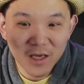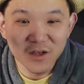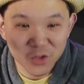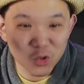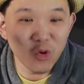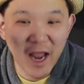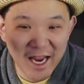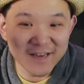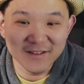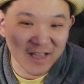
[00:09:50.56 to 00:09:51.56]
You
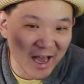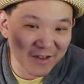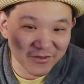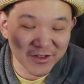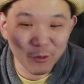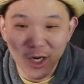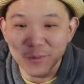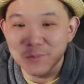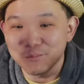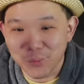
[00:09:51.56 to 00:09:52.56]
hate life. You want to
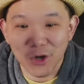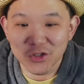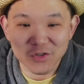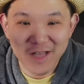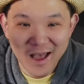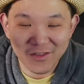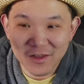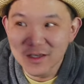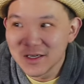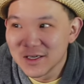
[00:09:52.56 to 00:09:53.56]
be burned to death,
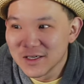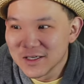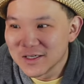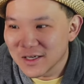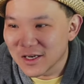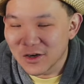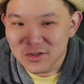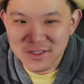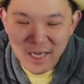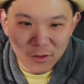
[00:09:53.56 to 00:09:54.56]
you know,
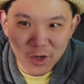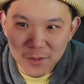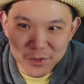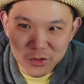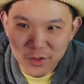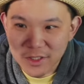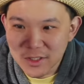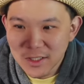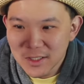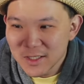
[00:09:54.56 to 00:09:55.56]
somewhere between
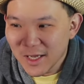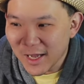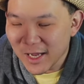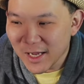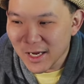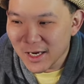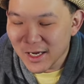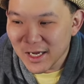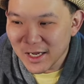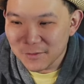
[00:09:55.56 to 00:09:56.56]

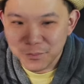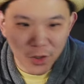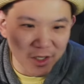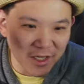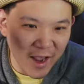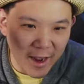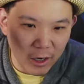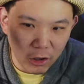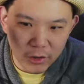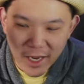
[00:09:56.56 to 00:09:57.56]
a burning
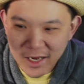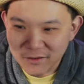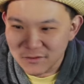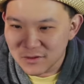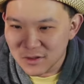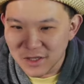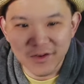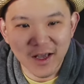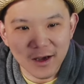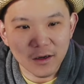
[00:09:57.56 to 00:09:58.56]
hell and living
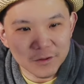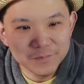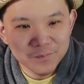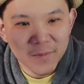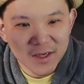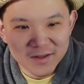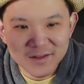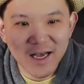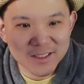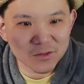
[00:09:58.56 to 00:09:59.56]
hell.
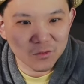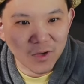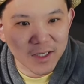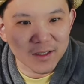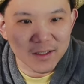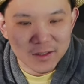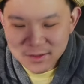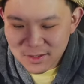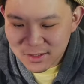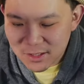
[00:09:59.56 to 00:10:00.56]
That's what it is.
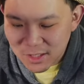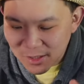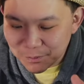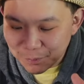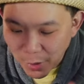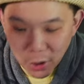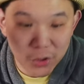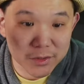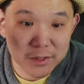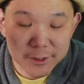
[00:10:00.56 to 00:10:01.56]
This thing
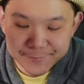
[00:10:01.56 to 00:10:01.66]
burns.